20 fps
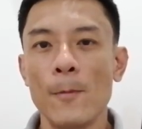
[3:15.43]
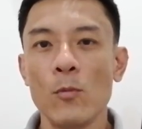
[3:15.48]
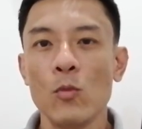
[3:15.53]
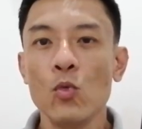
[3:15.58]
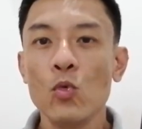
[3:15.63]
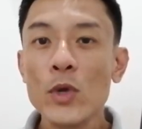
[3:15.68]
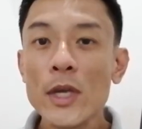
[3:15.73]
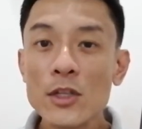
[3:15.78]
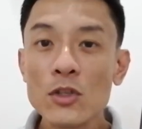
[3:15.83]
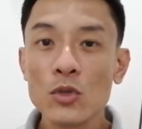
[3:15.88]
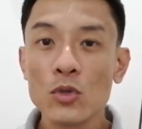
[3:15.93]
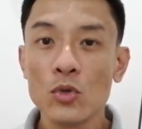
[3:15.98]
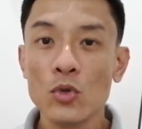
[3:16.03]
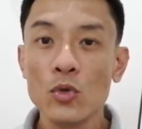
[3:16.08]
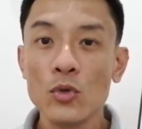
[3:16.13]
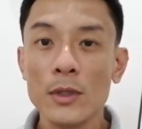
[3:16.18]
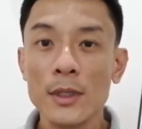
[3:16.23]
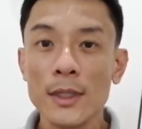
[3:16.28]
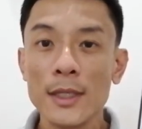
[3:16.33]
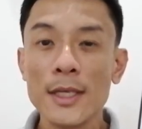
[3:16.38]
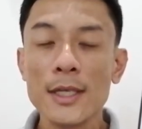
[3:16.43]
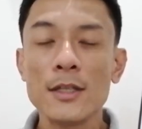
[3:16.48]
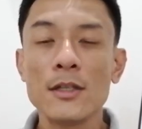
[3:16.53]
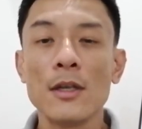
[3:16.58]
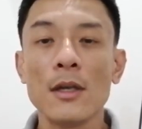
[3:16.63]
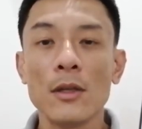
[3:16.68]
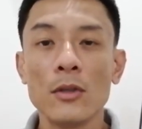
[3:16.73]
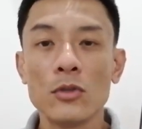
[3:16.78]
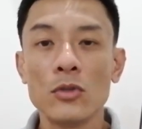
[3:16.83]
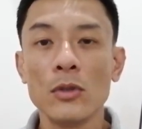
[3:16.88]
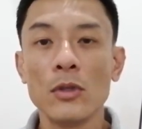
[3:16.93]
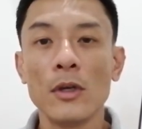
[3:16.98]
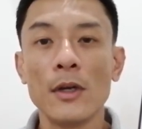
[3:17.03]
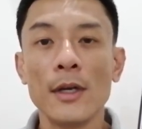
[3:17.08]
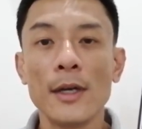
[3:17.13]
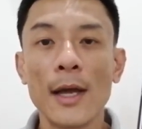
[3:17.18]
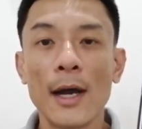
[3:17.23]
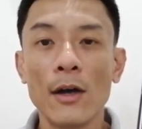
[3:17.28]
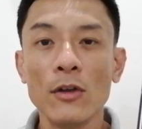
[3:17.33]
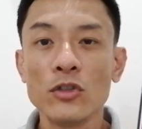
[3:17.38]
we too need to
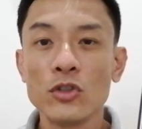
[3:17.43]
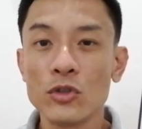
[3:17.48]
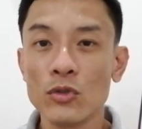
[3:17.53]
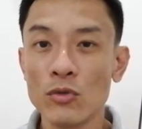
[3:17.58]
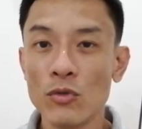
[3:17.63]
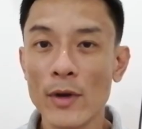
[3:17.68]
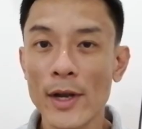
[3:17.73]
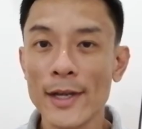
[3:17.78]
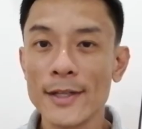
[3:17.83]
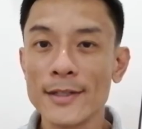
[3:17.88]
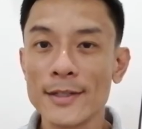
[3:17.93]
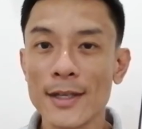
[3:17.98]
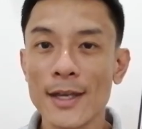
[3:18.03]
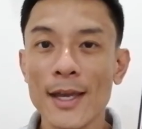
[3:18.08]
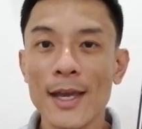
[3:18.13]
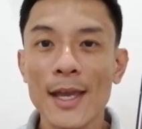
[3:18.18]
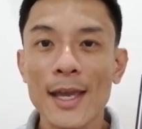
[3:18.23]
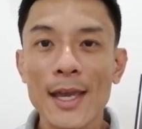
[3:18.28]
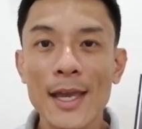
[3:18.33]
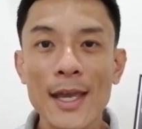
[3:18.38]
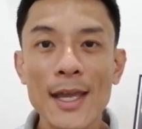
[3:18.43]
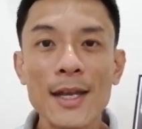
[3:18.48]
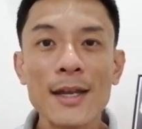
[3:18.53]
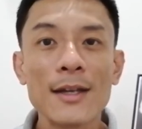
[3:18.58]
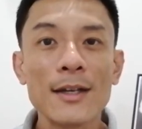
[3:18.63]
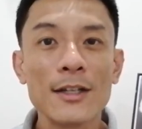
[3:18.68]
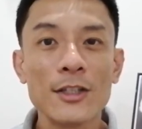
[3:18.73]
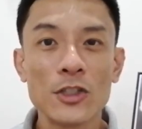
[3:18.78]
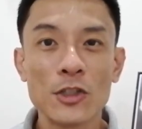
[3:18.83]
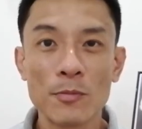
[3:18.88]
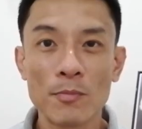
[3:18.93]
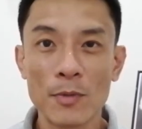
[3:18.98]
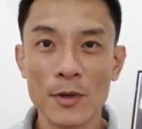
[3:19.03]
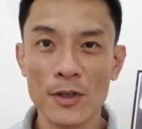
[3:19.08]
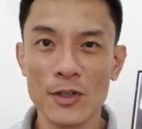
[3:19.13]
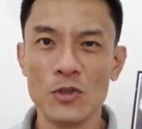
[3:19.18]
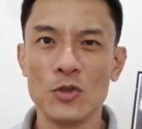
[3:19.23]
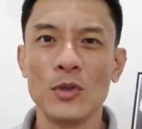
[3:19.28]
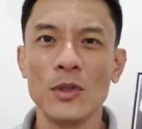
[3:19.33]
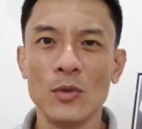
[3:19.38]
learn how to rest in a
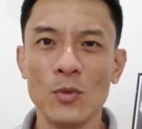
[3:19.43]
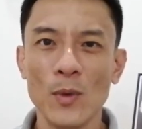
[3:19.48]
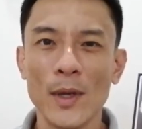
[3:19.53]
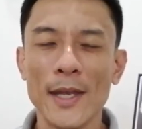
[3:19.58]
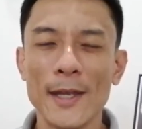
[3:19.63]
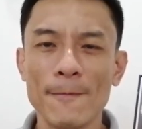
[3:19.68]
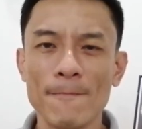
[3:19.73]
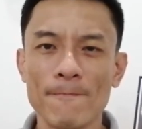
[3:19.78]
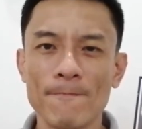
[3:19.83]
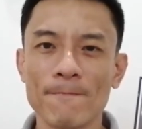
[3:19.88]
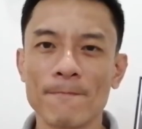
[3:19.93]
spiritual way.